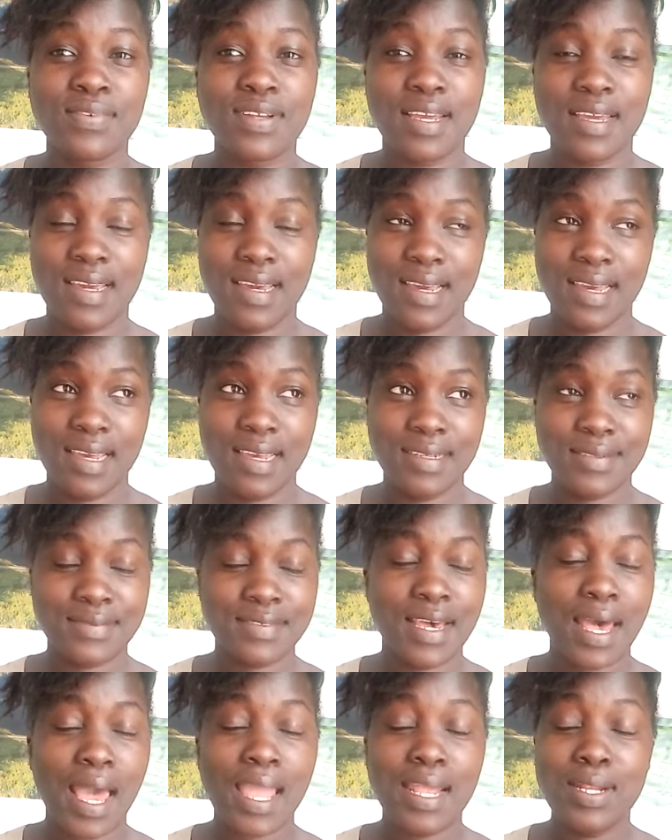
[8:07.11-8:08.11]
Like,
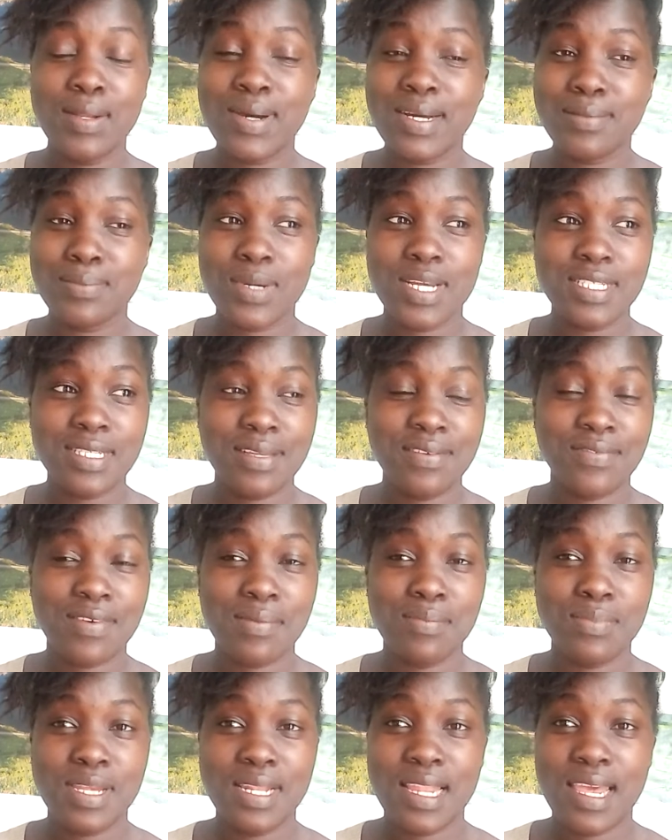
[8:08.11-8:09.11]
I look at myself, I
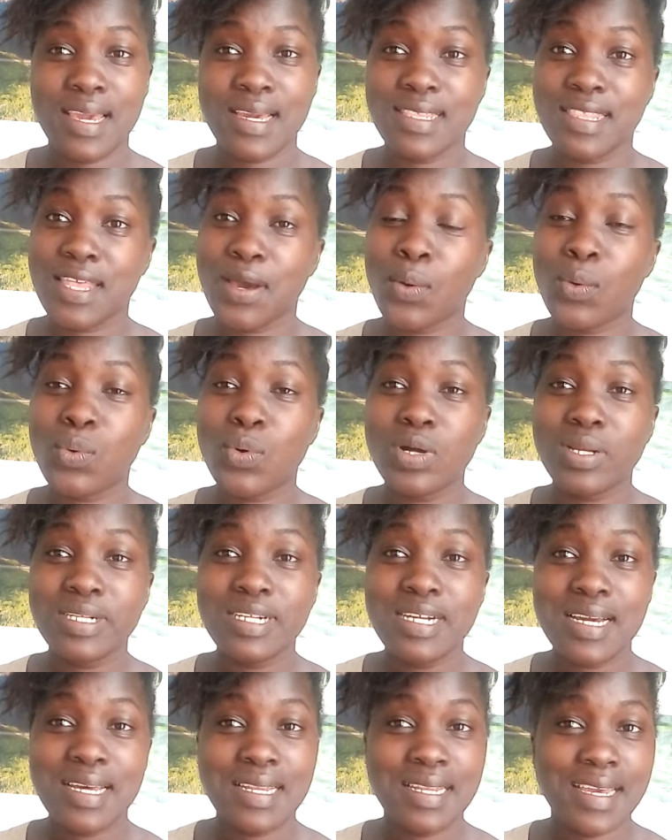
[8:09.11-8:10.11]
be like, the whole
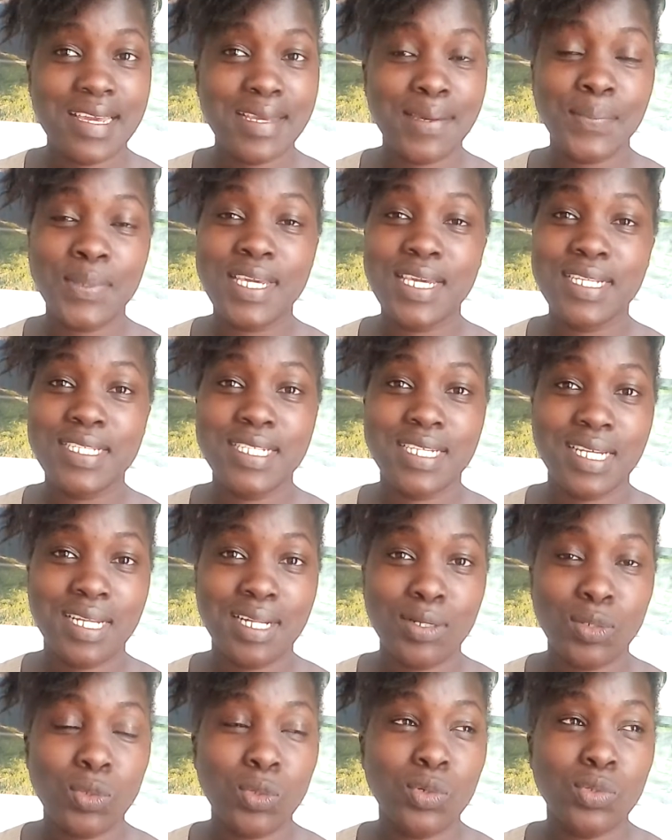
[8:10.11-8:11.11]
girl like me
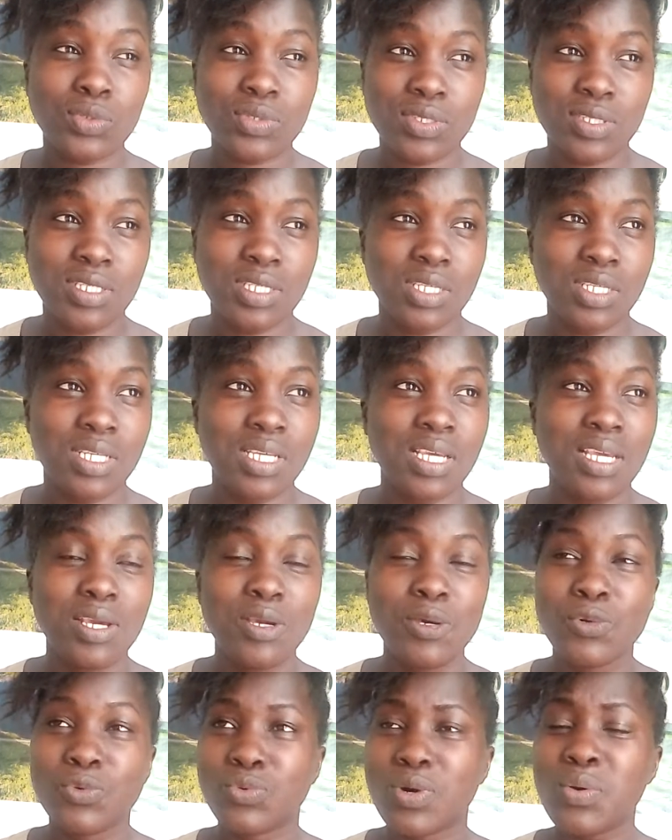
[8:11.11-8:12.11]
getting lost.
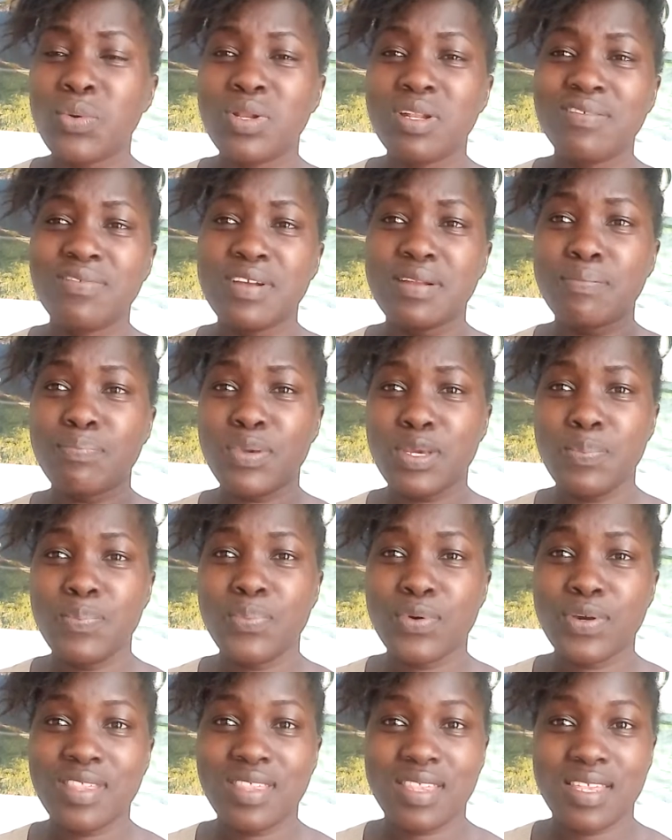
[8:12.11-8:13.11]
What will even
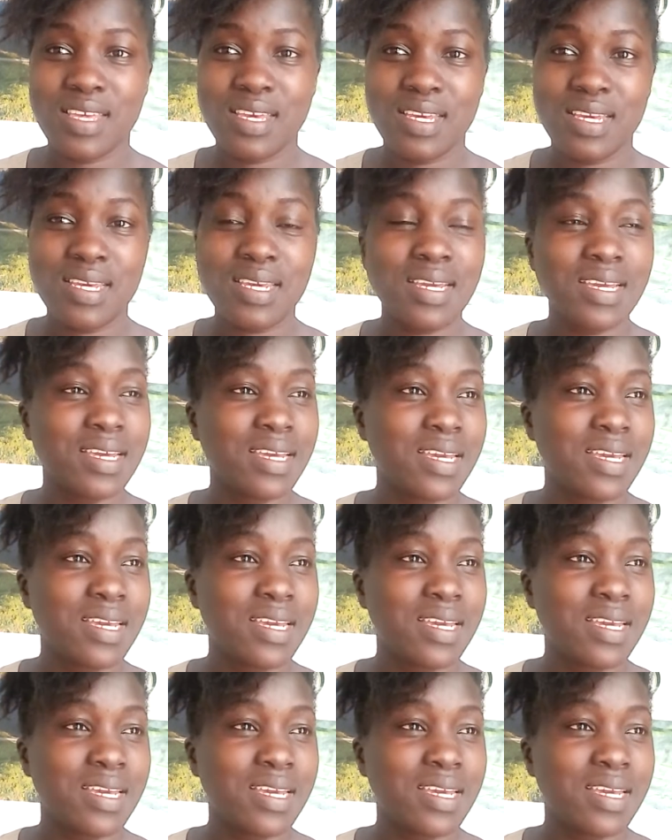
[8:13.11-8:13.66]
people think?